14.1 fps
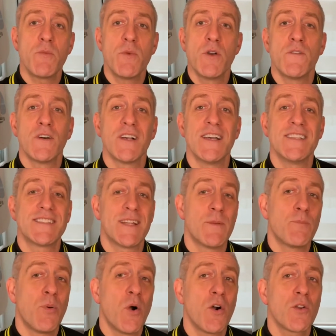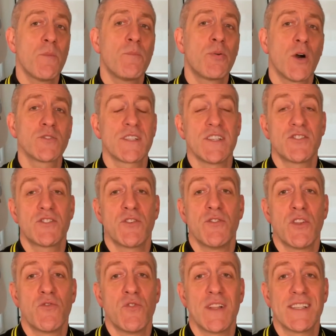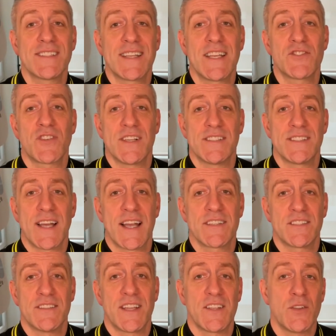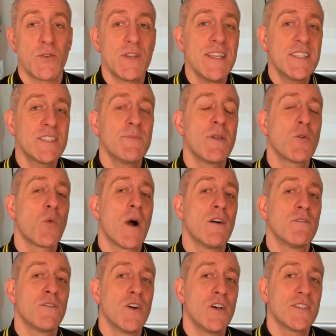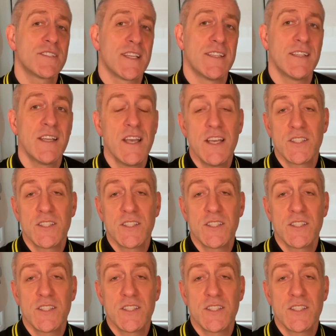removal is an important process during the real estate transaction that you need to be well versed in